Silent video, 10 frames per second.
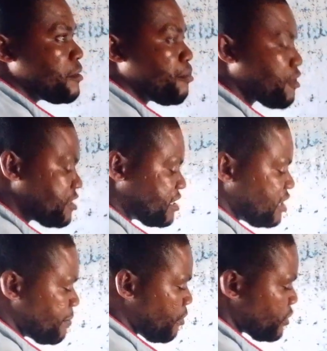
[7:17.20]
Boron is
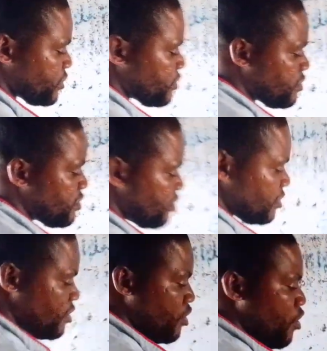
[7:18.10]
3 plus.
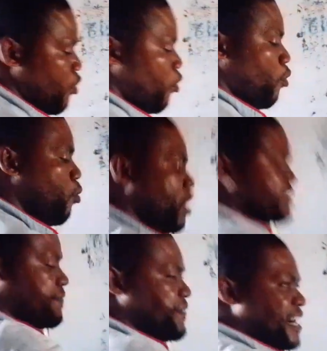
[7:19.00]

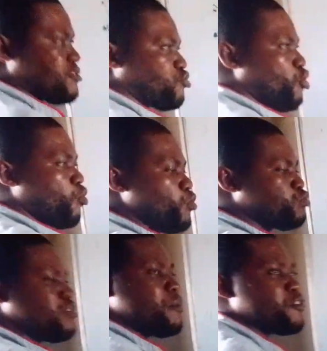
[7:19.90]
What factor,
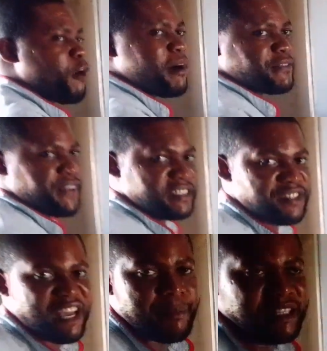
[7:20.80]
which one will come out first?
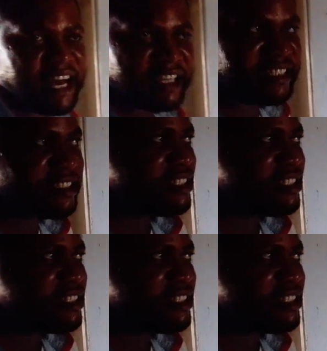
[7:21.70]
If you have been asked.